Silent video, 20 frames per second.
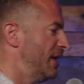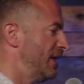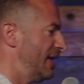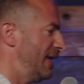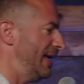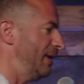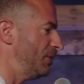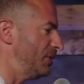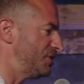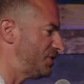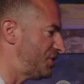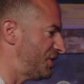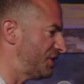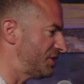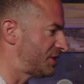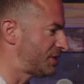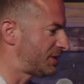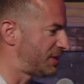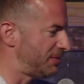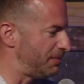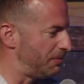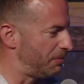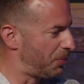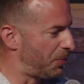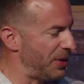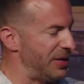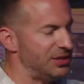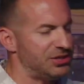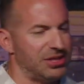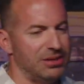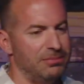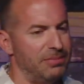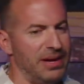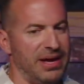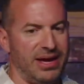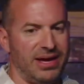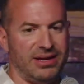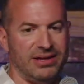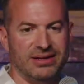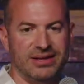it was just preach in
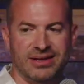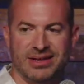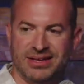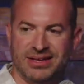pain.